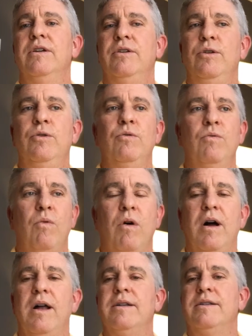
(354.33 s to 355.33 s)
you
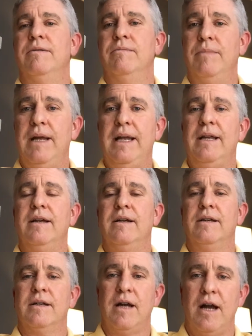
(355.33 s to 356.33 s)
want to make
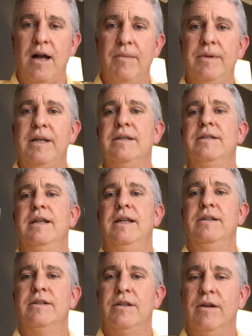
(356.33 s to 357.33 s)
calmness
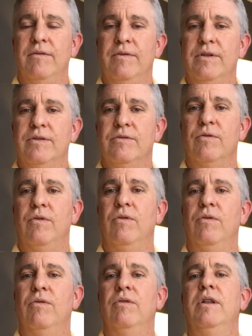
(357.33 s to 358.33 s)
and self
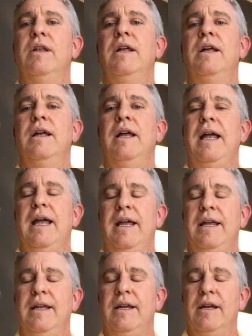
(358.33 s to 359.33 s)
control
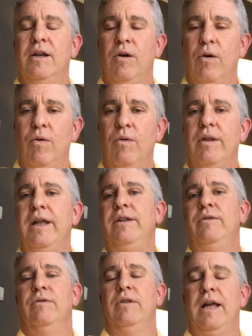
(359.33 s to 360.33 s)
a goal in
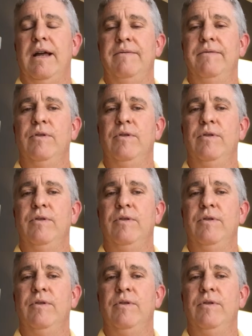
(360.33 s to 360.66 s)
your life.